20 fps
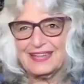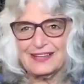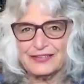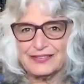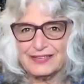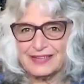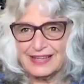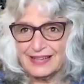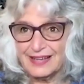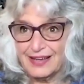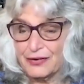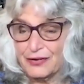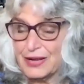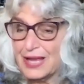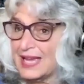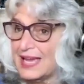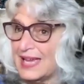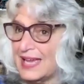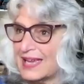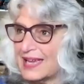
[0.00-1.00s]
saying,
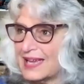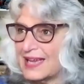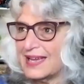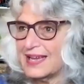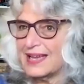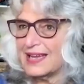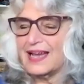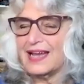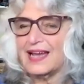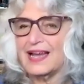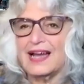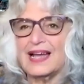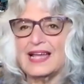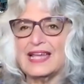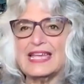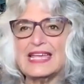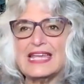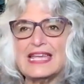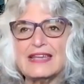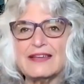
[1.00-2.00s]
okay,
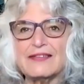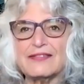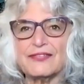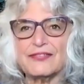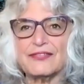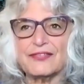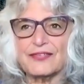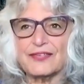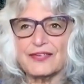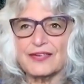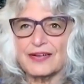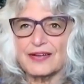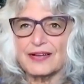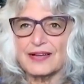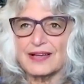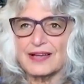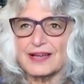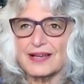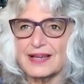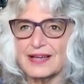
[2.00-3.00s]
if
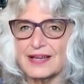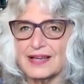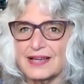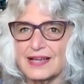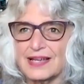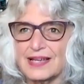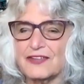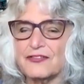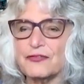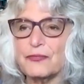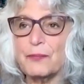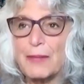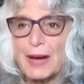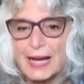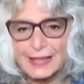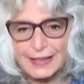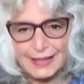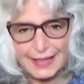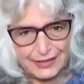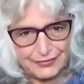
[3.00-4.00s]

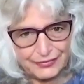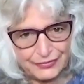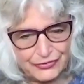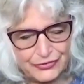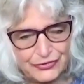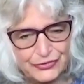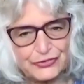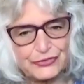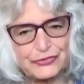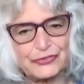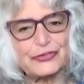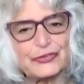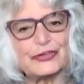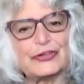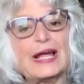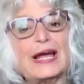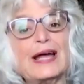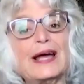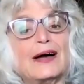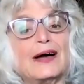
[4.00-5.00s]
my life is going to
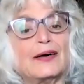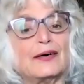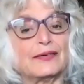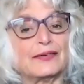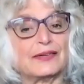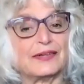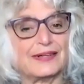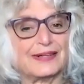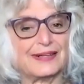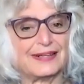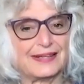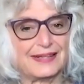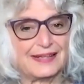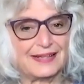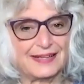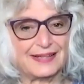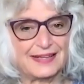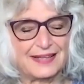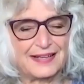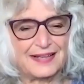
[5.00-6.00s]
turn out,
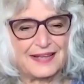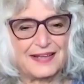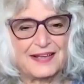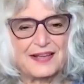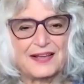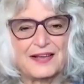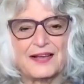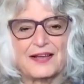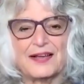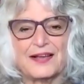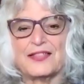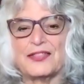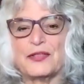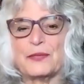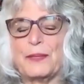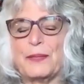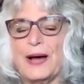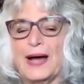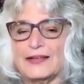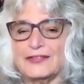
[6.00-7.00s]
the
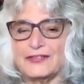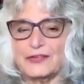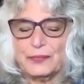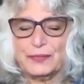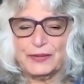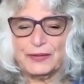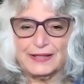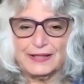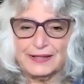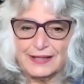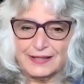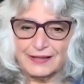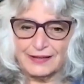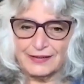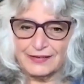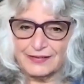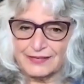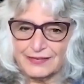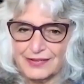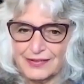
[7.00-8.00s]

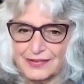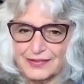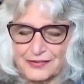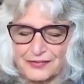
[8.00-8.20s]
possibilities